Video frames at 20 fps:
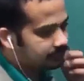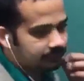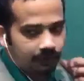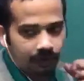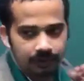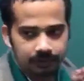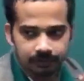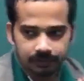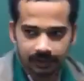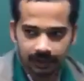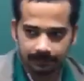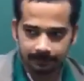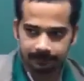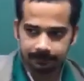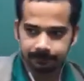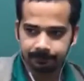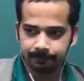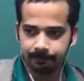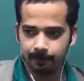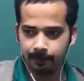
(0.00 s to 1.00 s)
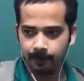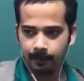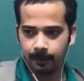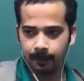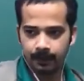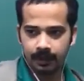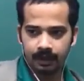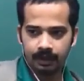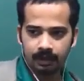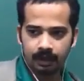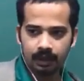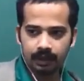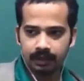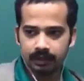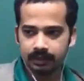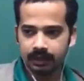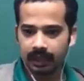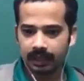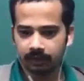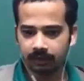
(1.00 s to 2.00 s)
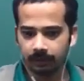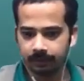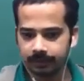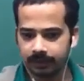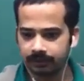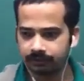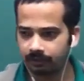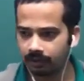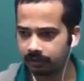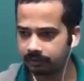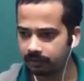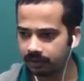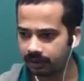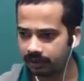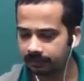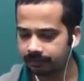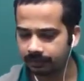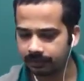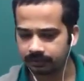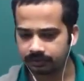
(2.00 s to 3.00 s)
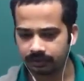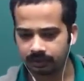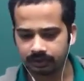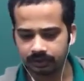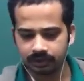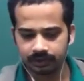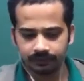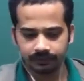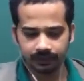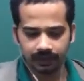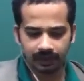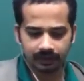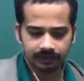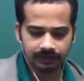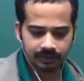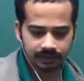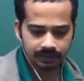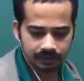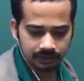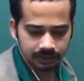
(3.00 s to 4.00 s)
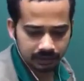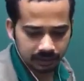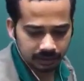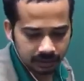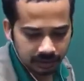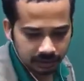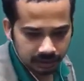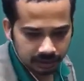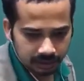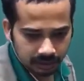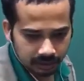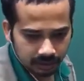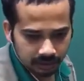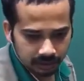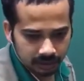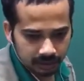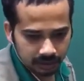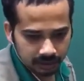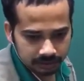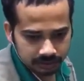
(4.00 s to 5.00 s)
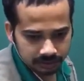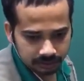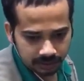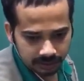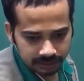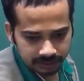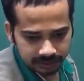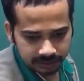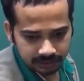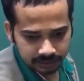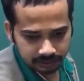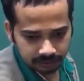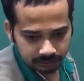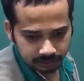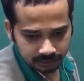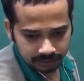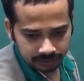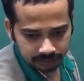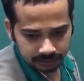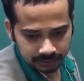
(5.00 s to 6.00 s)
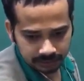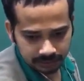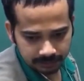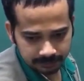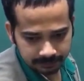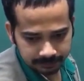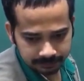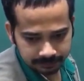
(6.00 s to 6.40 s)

formula. Again, that optics formula depends on diffraction condition only. Okay,